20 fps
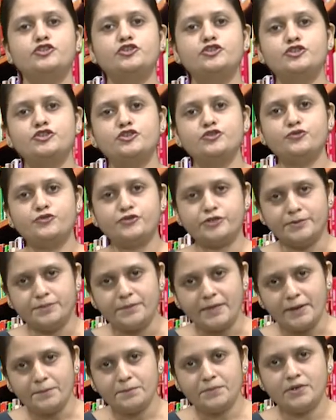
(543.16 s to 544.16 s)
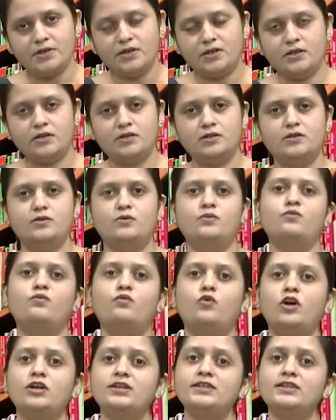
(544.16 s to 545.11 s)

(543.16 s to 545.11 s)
to remember what